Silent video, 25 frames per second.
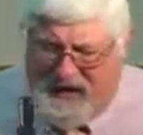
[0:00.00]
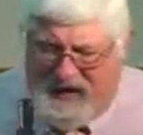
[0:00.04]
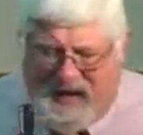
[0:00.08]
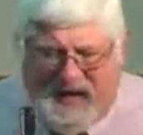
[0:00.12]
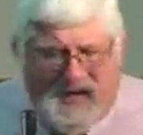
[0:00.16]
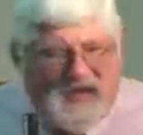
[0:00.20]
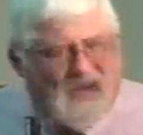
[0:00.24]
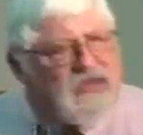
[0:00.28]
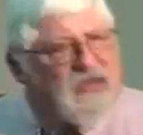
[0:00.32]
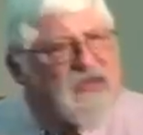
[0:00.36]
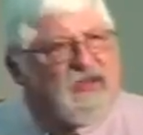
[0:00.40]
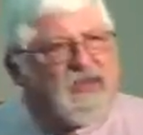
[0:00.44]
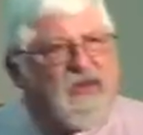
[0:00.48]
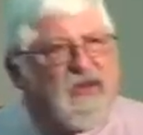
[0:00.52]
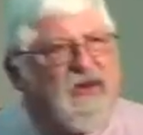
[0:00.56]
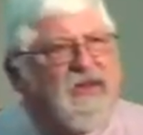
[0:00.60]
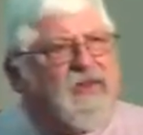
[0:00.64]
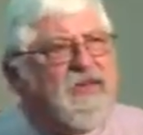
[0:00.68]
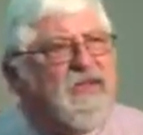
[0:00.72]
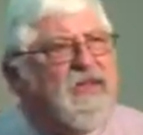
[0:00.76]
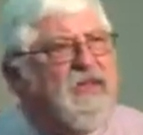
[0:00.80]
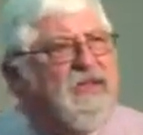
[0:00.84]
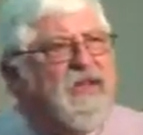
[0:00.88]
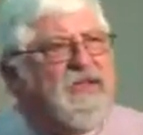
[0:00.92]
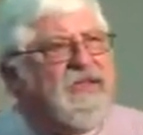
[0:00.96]
And the
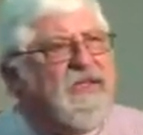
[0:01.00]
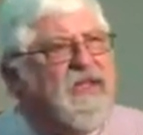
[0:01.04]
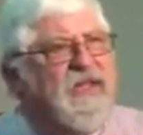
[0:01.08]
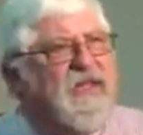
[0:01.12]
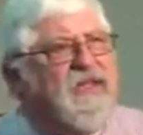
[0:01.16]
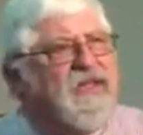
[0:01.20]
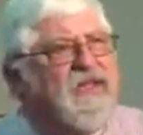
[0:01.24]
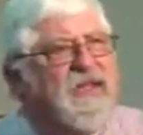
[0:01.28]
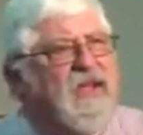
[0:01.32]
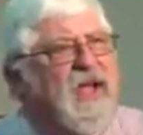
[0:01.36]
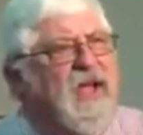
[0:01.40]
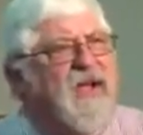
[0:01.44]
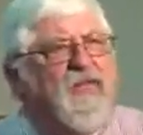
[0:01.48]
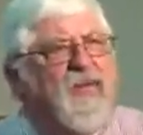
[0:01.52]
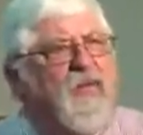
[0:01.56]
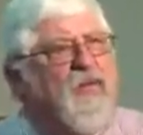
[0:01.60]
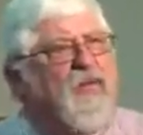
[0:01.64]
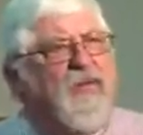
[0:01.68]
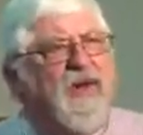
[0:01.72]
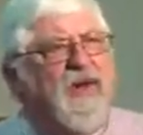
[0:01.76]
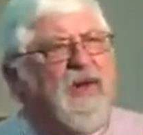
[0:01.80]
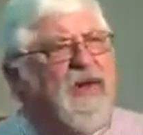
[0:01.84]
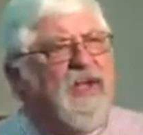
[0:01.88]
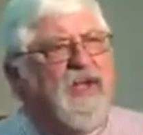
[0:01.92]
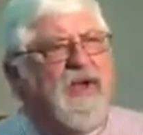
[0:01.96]
truth is, he's never
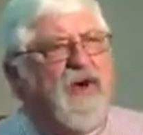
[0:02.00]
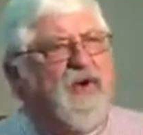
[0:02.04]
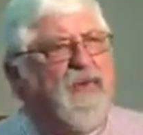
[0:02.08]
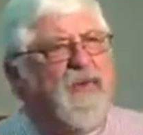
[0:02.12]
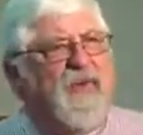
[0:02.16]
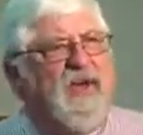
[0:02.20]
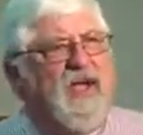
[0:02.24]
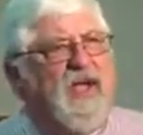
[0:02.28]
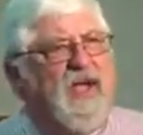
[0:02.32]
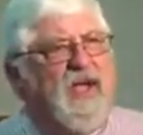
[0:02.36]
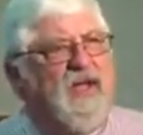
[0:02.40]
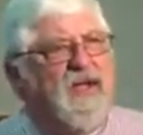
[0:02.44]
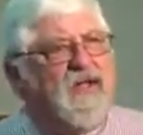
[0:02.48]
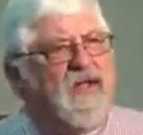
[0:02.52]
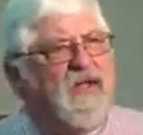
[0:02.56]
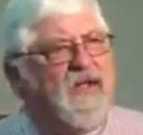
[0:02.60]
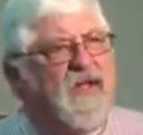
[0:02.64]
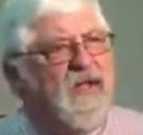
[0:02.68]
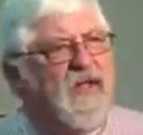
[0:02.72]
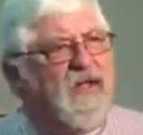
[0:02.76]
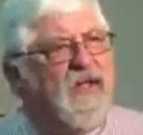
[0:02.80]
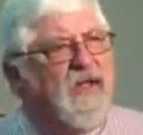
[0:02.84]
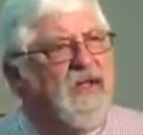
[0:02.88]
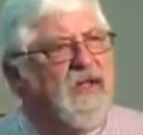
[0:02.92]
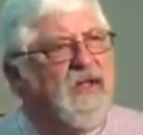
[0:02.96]
really obeyed.
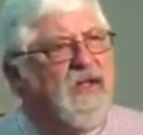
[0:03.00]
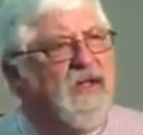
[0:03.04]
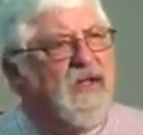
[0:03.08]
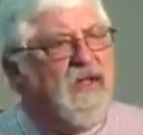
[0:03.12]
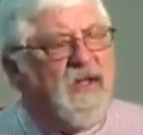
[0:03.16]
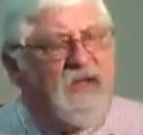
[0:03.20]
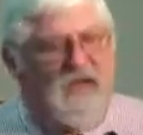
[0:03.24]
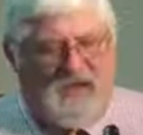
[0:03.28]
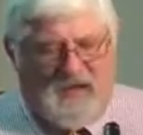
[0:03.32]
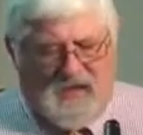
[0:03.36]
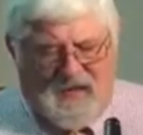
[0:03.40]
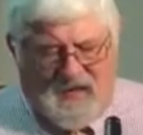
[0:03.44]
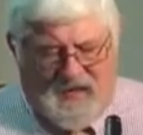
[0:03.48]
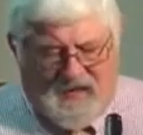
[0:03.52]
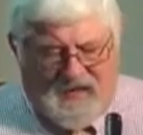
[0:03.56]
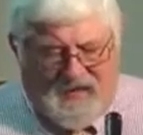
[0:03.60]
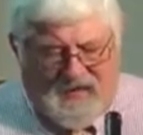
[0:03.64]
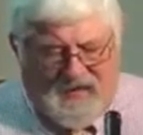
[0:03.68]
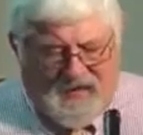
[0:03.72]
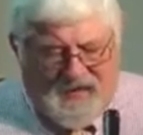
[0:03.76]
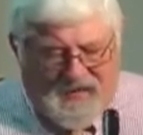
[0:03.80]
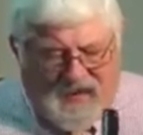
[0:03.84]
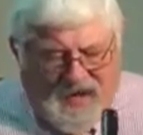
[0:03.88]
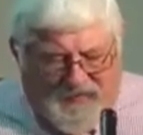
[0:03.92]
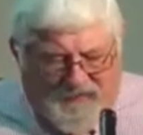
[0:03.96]

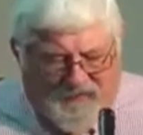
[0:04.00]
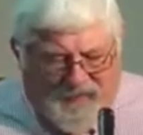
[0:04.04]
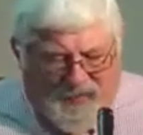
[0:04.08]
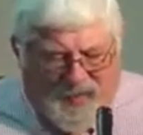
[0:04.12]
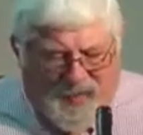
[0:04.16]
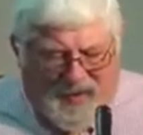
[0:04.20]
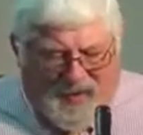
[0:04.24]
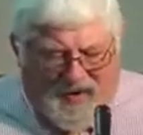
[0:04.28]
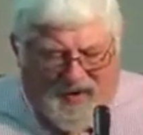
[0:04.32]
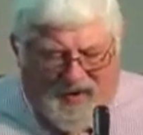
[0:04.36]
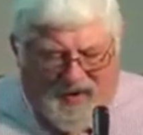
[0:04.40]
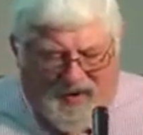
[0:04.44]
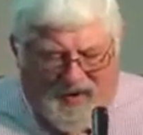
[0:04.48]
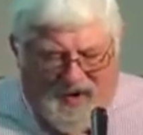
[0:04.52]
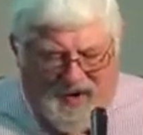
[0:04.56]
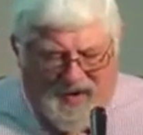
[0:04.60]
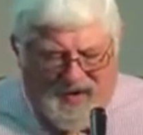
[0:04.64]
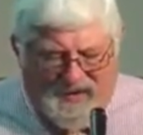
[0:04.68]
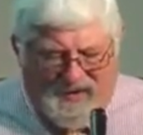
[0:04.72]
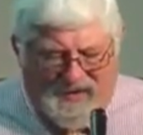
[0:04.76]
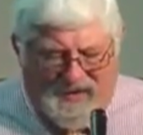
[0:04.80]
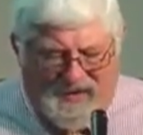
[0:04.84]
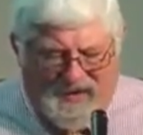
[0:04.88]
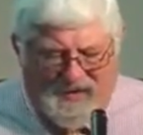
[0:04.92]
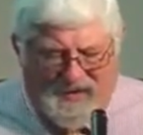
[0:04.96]
Not from the
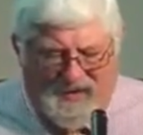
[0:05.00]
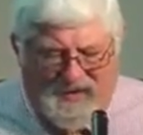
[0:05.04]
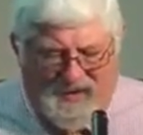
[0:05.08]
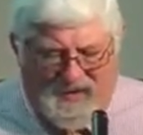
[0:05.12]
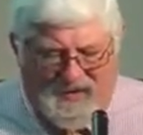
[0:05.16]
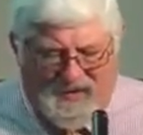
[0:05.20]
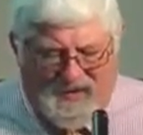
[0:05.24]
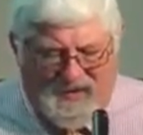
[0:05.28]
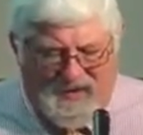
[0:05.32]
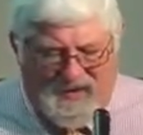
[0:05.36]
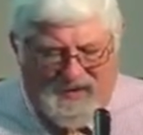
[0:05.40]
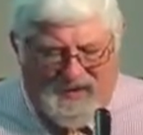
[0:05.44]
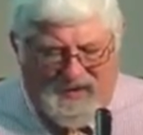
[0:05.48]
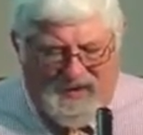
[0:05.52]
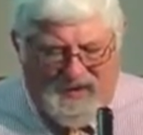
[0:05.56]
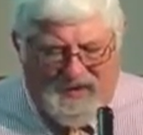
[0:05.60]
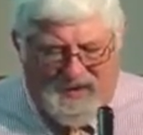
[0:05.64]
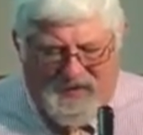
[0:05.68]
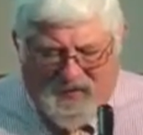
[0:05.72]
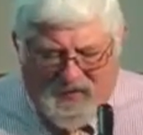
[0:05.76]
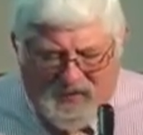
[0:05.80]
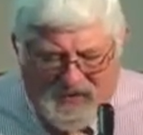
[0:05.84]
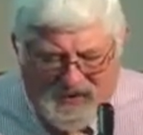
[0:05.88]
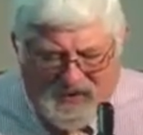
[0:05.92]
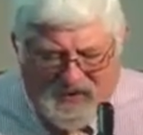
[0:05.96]
heart,
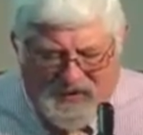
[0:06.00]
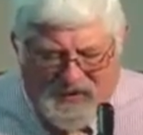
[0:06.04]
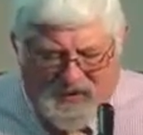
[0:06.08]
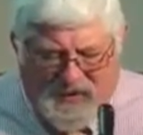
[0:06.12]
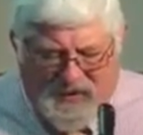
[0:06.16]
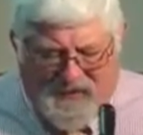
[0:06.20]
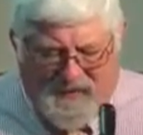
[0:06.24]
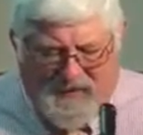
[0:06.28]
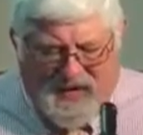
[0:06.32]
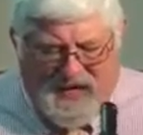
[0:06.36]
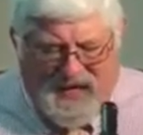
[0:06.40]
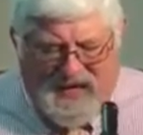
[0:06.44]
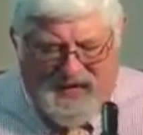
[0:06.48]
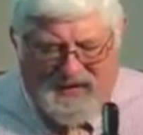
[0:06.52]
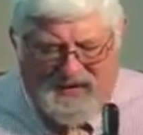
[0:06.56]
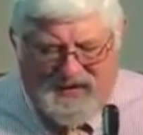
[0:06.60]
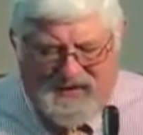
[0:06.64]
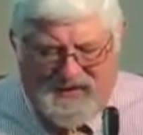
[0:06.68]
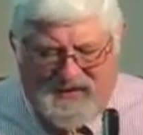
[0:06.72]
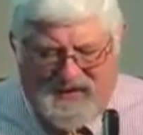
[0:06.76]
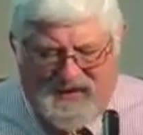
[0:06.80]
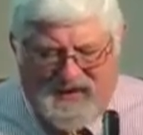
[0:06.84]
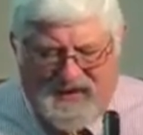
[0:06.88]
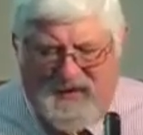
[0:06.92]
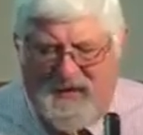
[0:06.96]
which is what
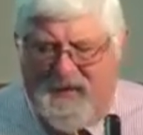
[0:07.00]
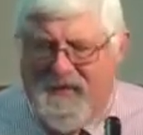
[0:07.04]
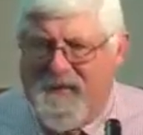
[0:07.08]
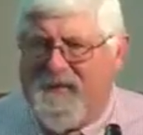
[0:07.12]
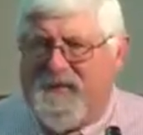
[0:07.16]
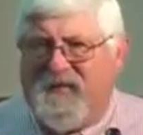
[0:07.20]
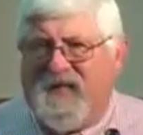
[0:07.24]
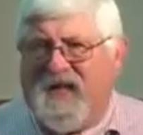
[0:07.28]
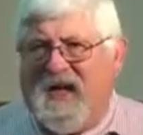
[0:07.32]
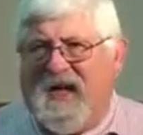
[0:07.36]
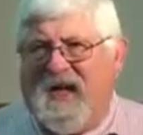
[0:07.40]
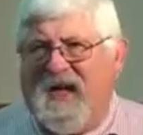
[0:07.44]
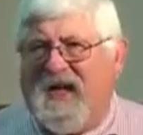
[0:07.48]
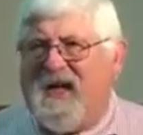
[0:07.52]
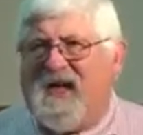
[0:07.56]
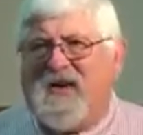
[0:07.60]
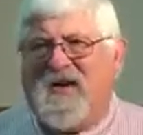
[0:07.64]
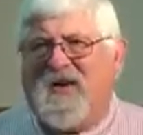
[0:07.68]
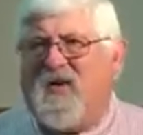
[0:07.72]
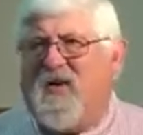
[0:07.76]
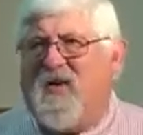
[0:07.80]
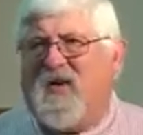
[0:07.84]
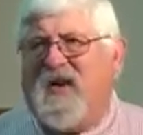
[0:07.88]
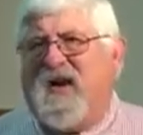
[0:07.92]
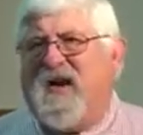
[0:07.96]
matters. He doesn't
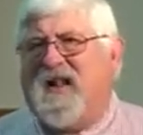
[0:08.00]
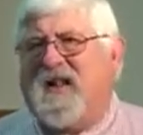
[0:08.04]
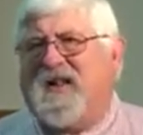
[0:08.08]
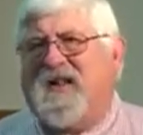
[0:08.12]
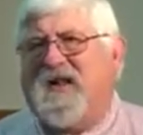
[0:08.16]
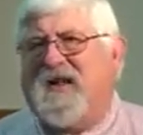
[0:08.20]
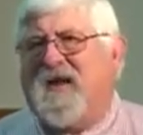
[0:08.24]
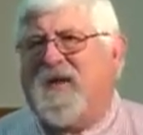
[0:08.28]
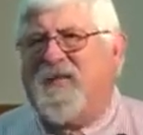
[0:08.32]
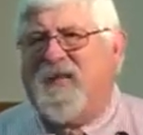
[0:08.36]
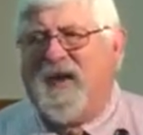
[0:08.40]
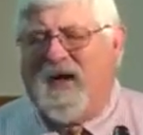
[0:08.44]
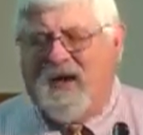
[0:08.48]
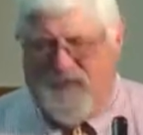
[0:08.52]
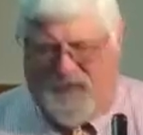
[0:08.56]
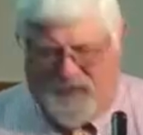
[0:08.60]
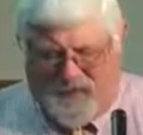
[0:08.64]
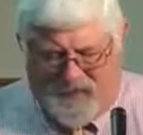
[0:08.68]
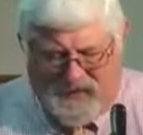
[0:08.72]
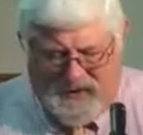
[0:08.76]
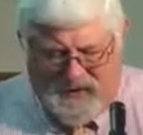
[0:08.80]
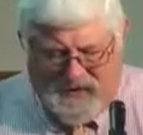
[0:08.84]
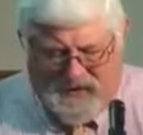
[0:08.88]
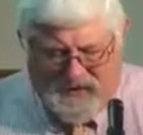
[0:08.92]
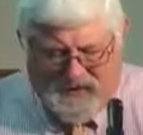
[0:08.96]
know anything about
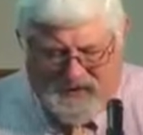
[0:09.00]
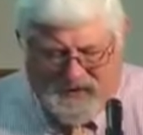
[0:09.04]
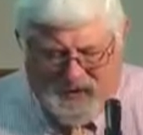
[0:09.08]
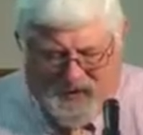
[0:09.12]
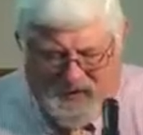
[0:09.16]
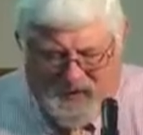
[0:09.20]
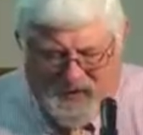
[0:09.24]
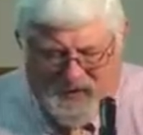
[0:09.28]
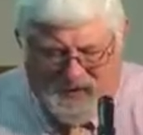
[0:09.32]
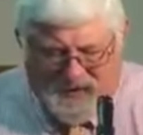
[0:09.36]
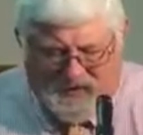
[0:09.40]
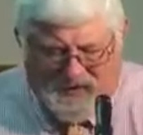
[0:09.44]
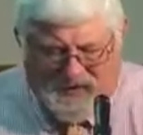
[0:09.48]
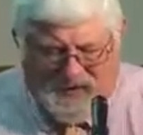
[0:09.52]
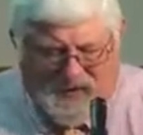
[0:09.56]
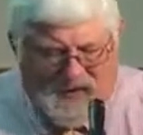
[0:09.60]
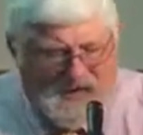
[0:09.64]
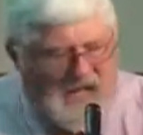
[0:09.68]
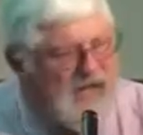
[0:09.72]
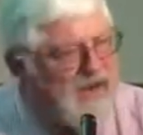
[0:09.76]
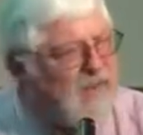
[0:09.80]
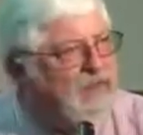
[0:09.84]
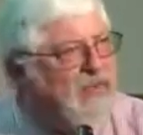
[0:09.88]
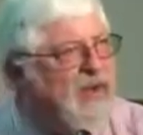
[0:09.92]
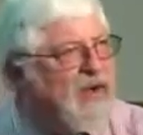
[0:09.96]
obedience. Oh, he knows a
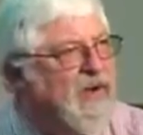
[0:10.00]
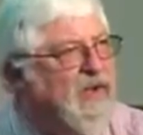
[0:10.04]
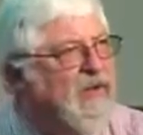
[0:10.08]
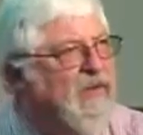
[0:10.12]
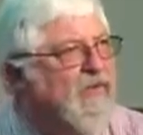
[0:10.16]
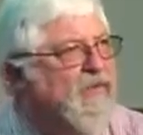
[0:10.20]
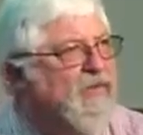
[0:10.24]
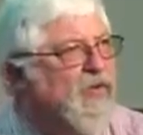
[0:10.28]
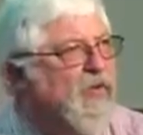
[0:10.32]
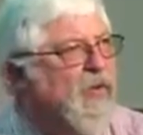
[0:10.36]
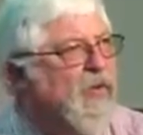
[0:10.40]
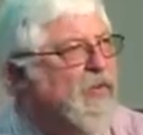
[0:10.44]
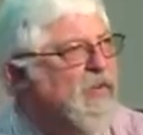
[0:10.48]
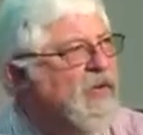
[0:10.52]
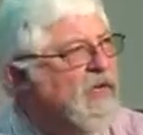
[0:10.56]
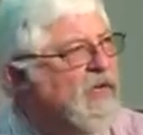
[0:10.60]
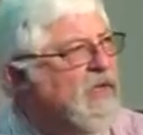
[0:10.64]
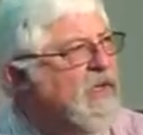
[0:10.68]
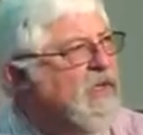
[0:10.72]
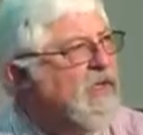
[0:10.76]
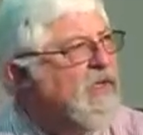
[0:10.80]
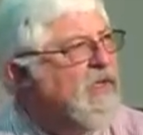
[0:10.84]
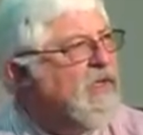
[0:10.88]
lot about conformity.